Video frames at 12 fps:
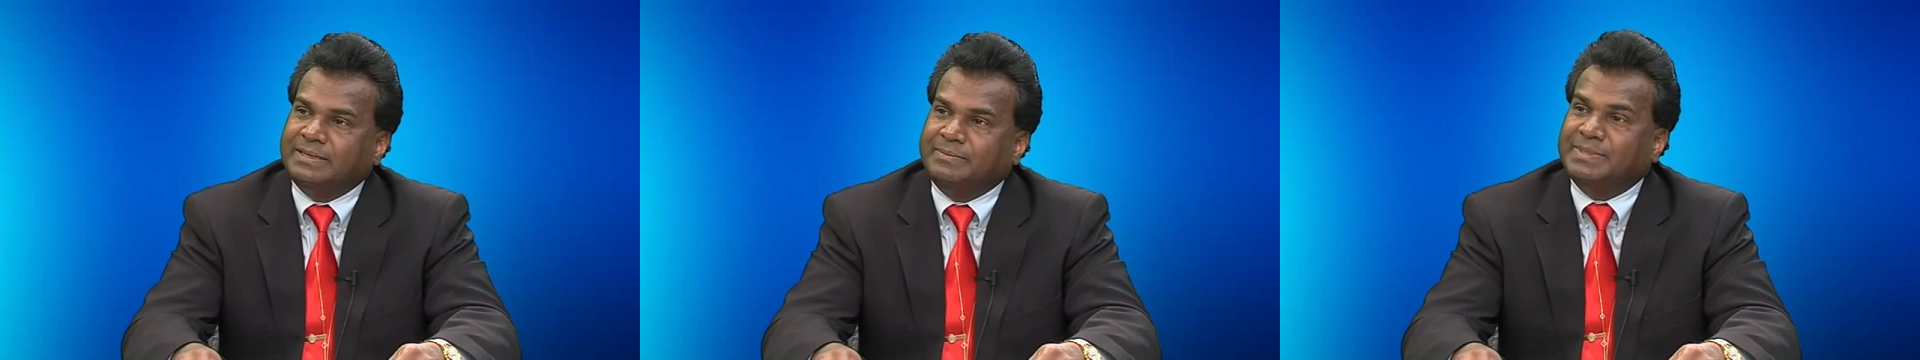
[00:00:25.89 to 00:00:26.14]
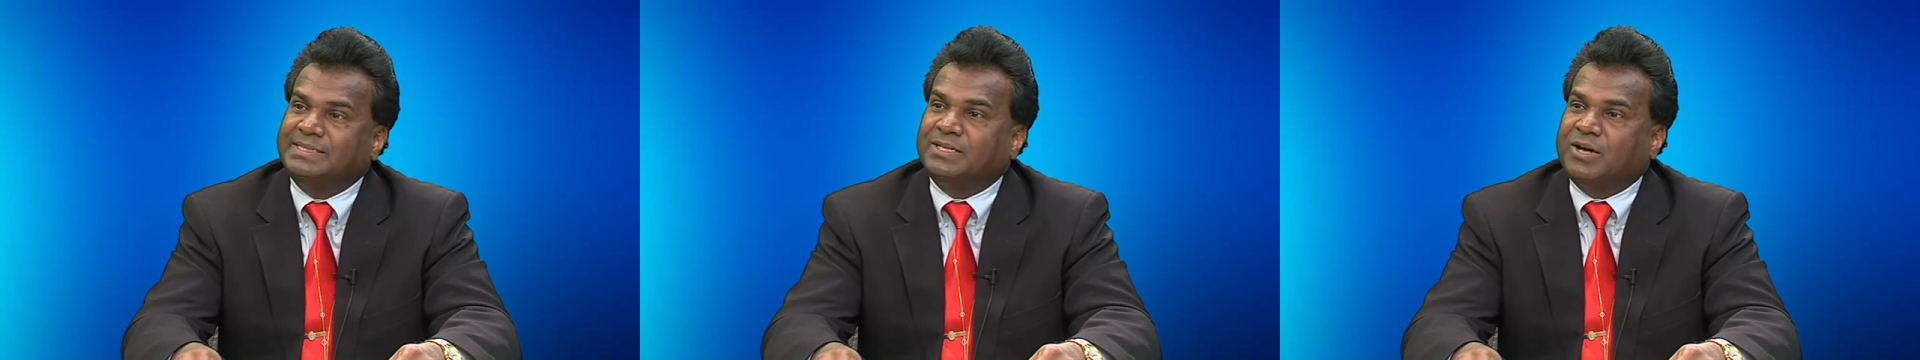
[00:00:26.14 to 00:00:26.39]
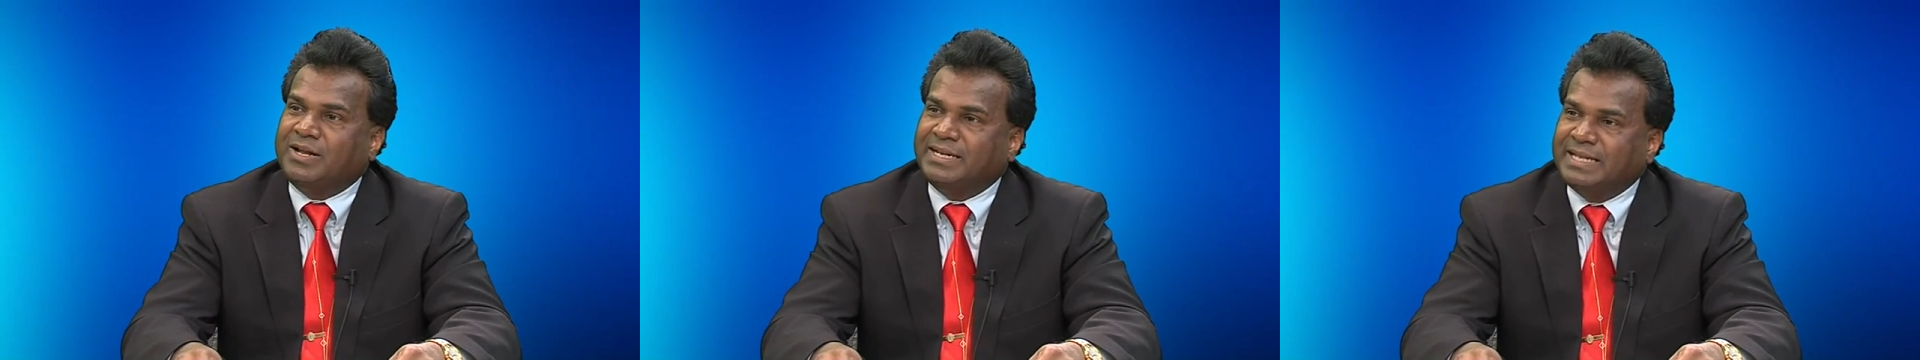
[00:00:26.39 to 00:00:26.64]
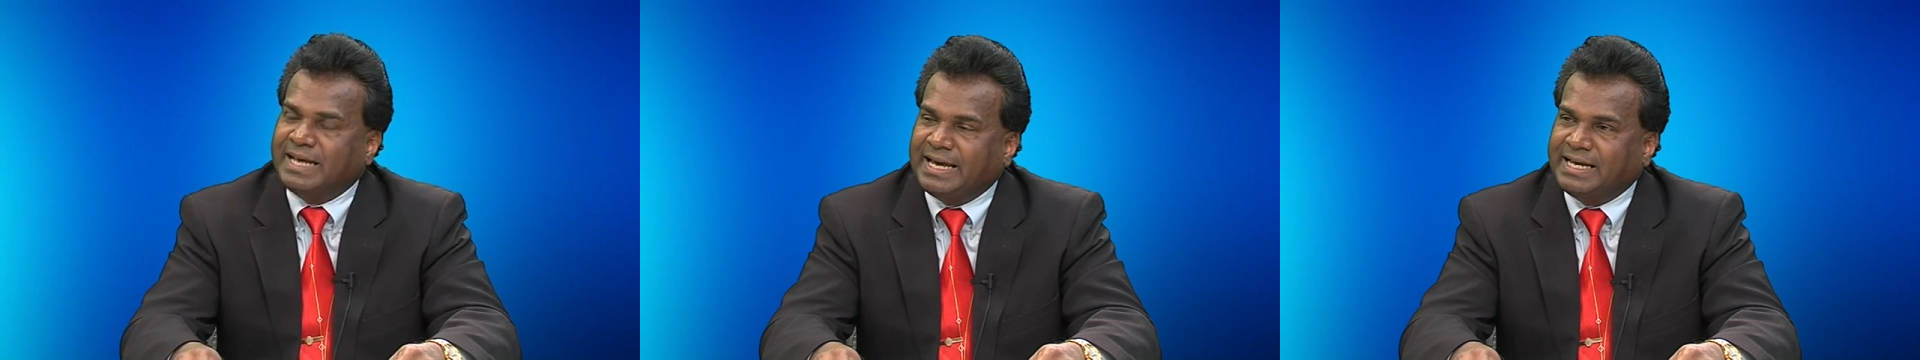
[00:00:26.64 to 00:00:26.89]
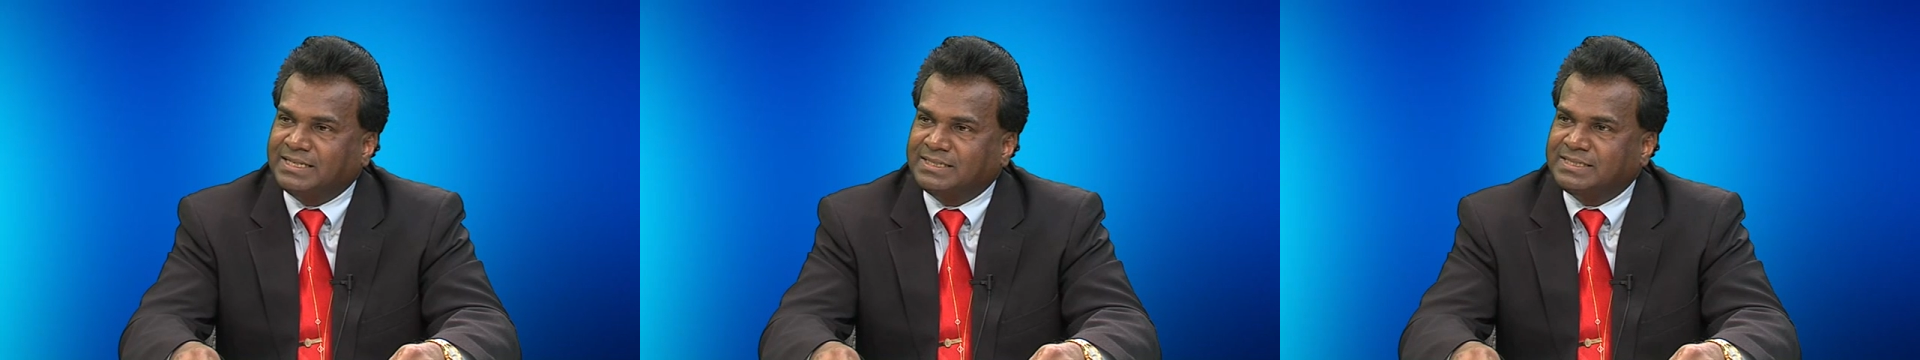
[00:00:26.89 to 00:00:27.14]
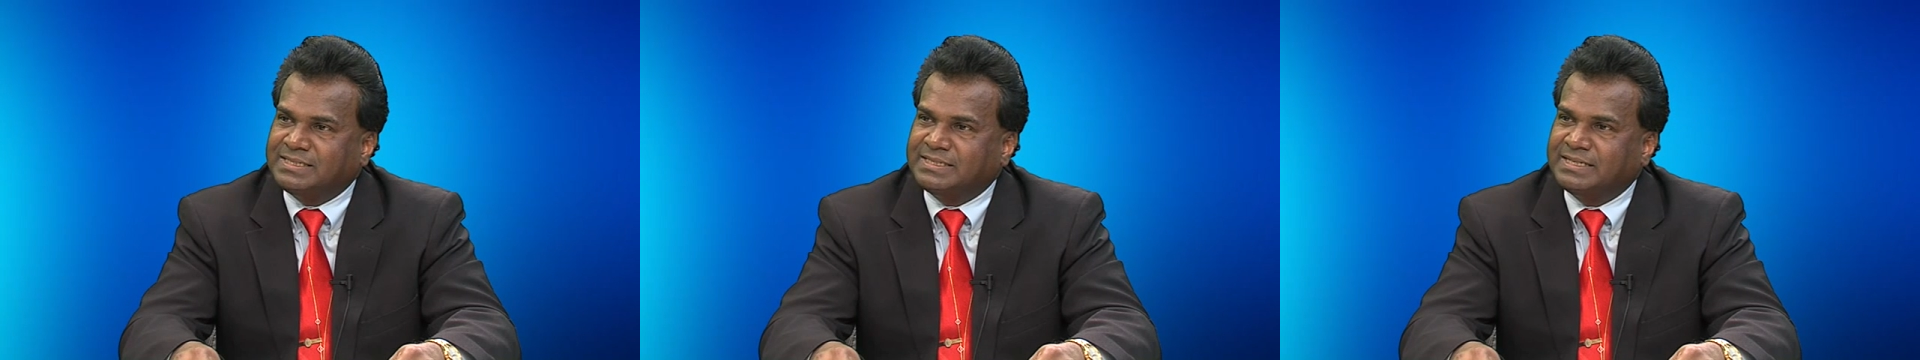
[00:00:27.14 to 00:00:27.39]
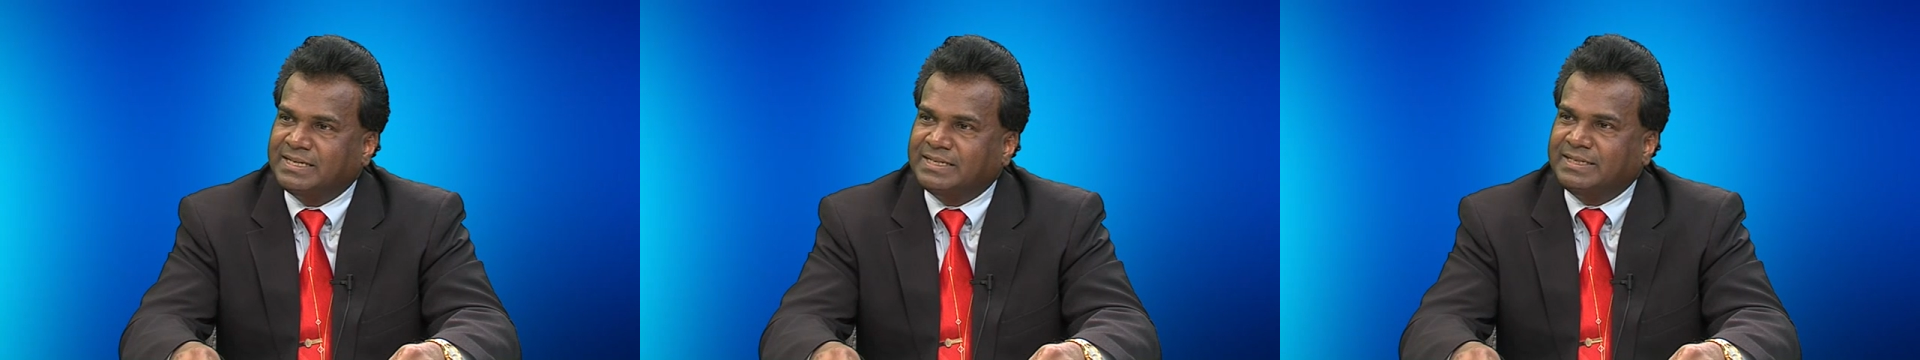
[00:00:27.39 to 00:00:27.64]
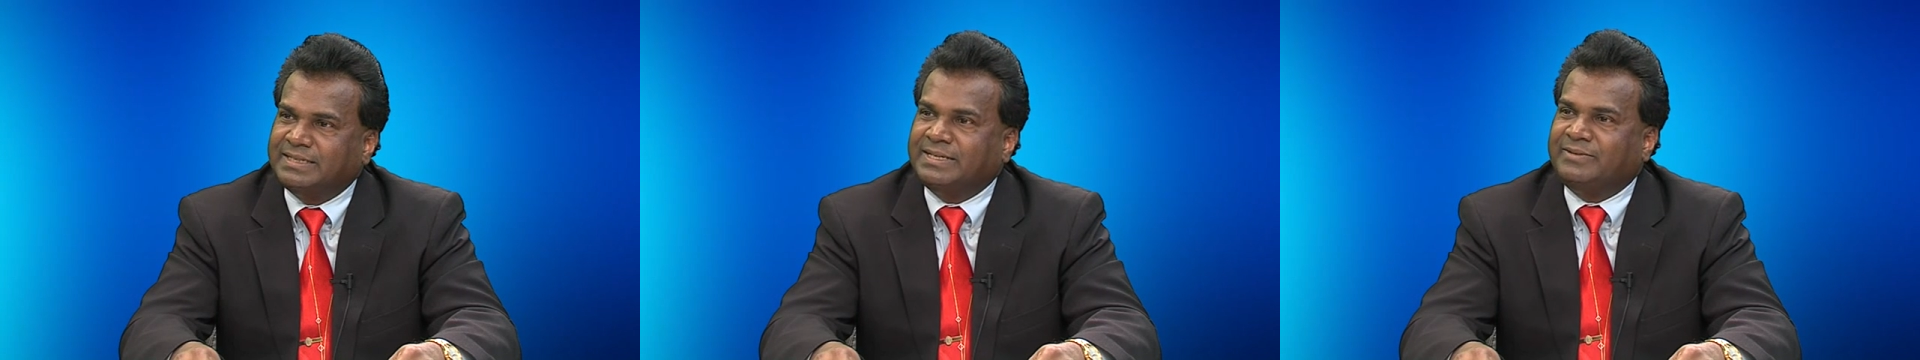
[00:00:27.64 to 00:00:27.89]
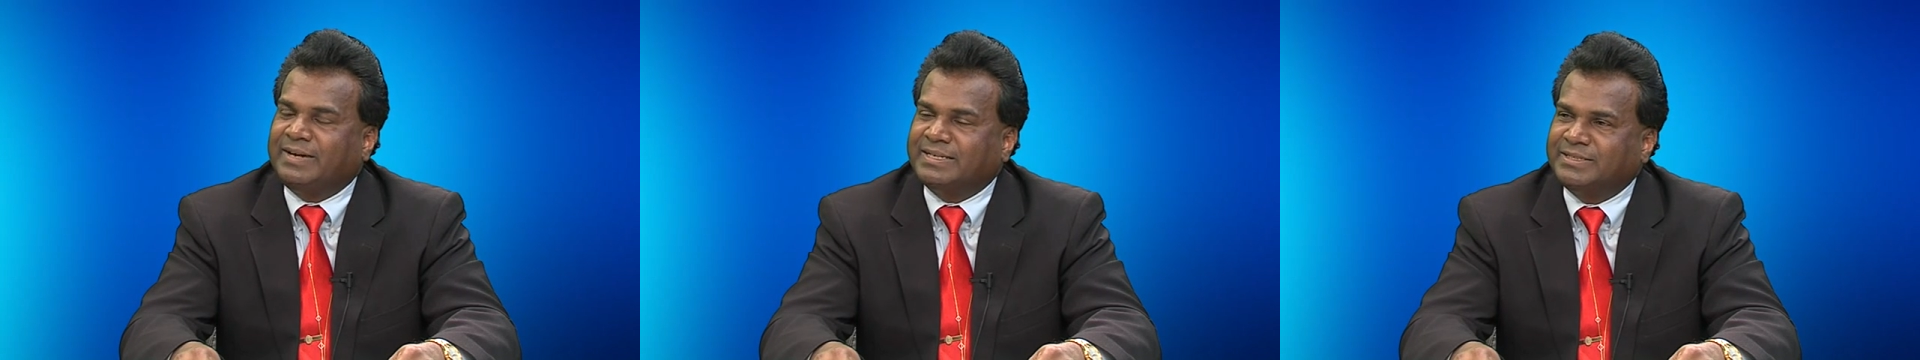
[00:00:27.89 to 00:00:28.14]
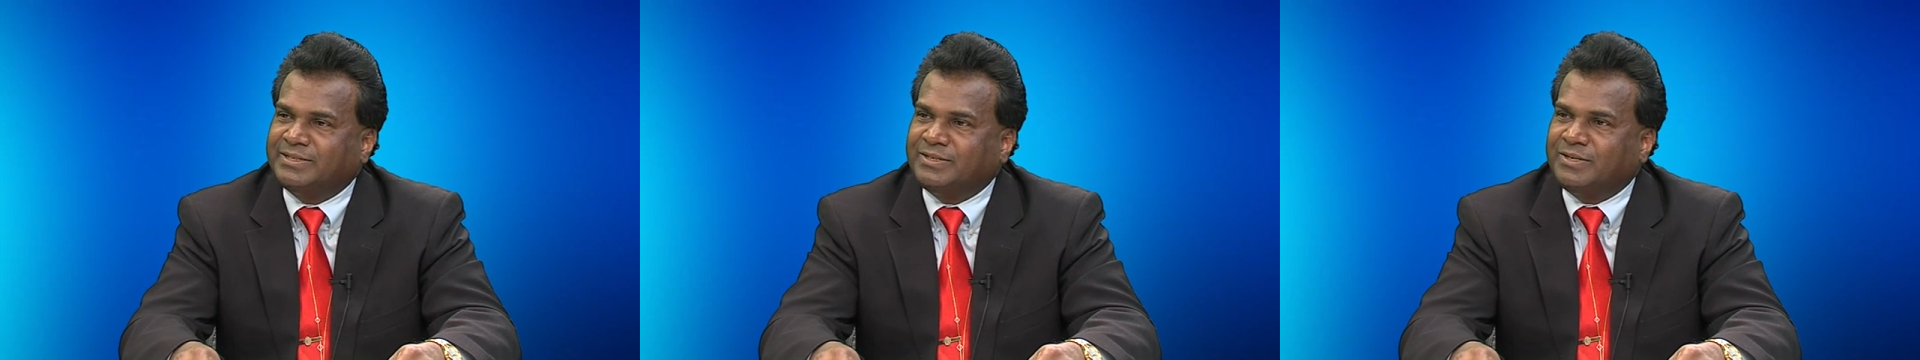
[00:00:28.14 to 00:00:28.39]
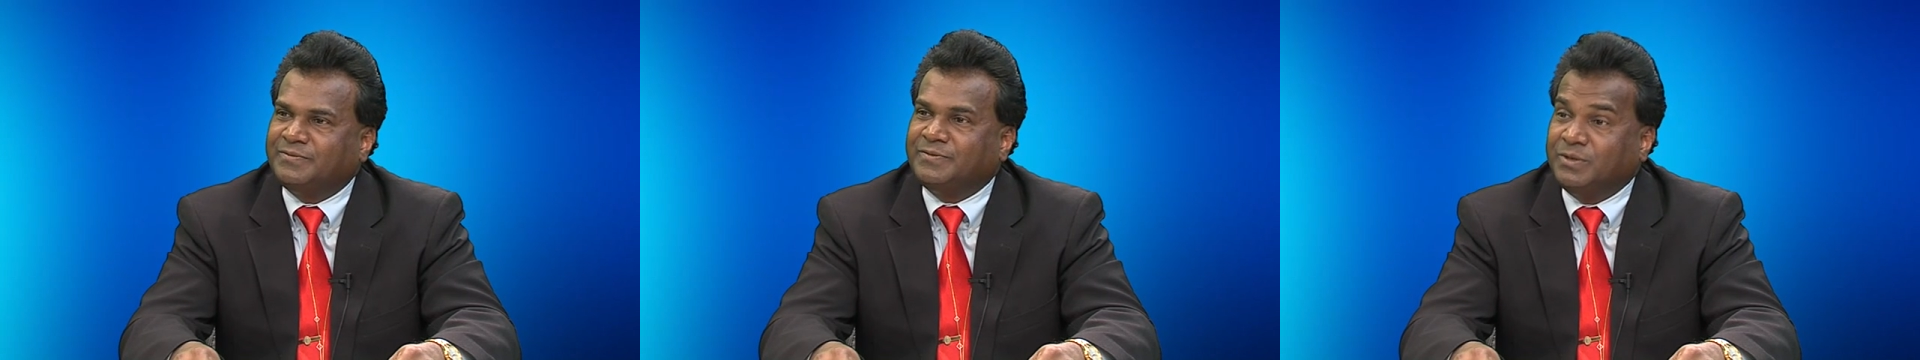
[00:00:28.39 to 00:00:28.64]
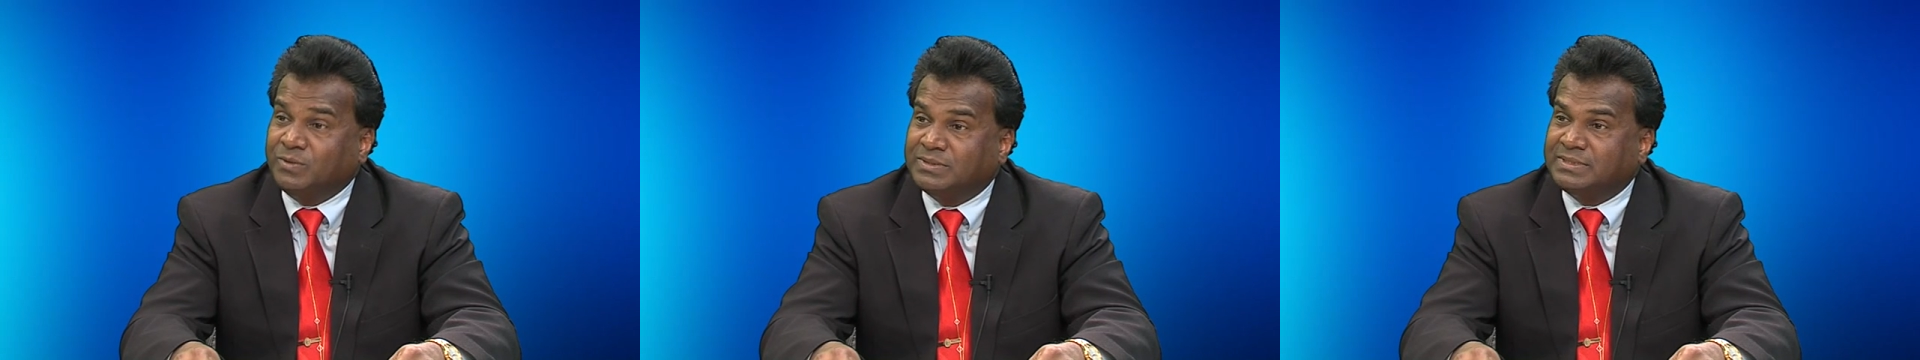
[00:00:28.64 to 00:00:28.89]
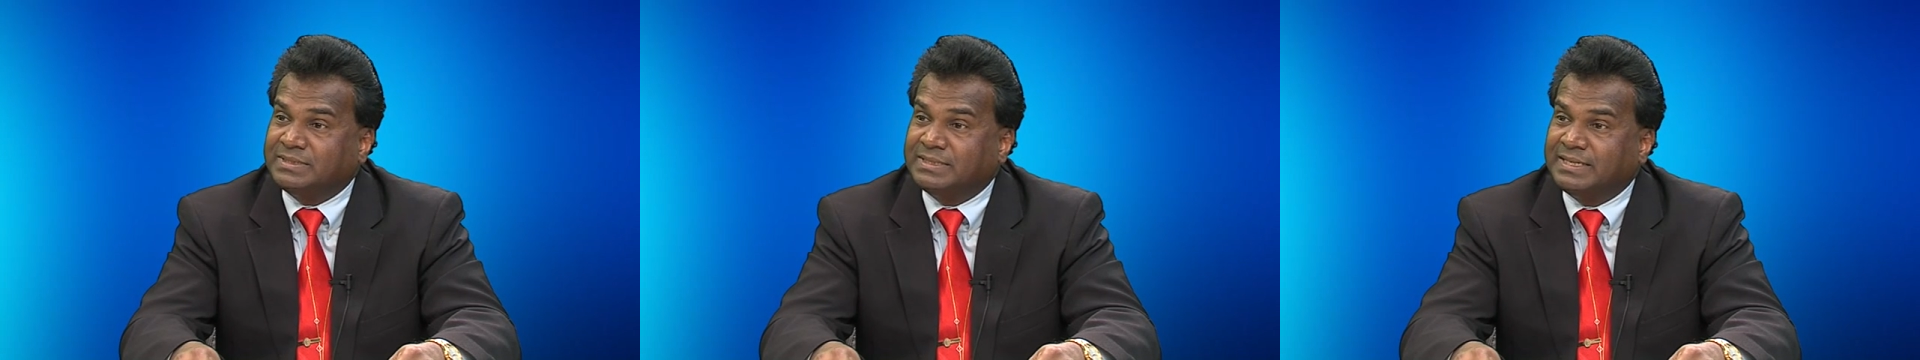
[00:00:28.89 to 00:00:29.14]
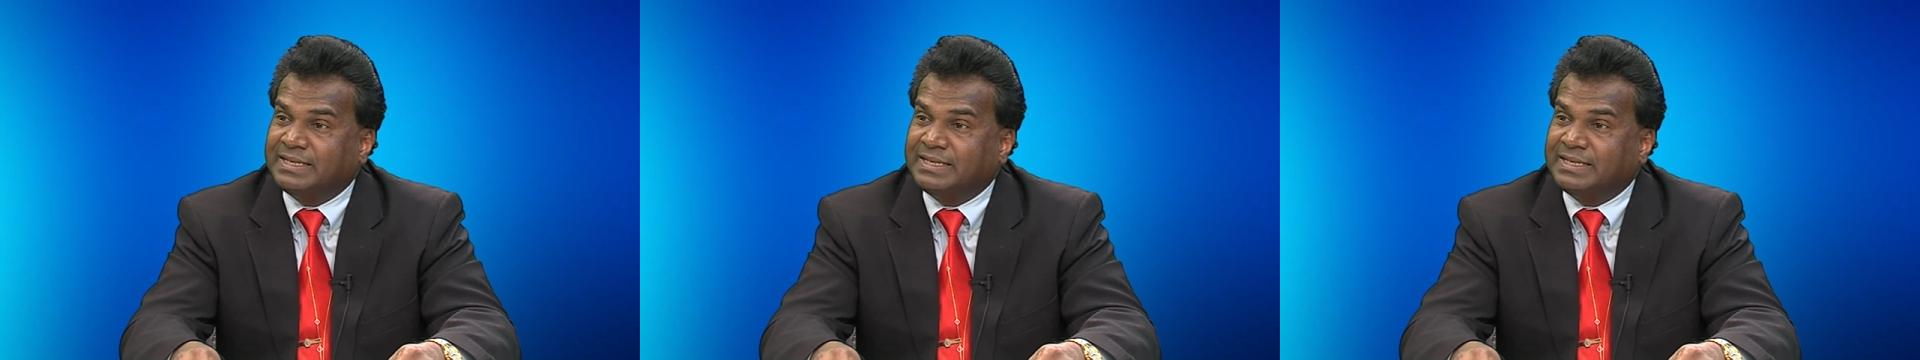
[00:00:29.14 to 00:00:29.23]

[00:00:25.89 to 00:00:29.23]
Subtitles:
Mr. Collin Haynes, the Director of Youths